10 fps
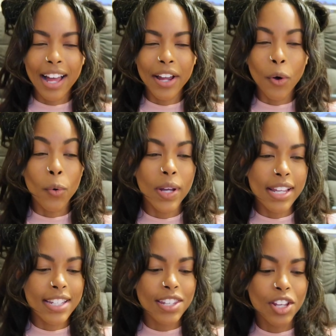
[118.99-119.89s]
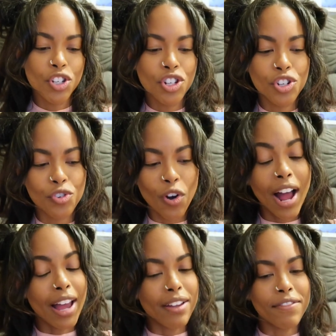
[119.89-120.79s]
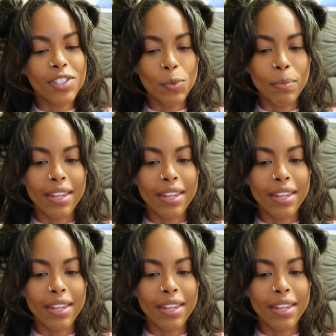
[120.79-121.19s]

I always strive to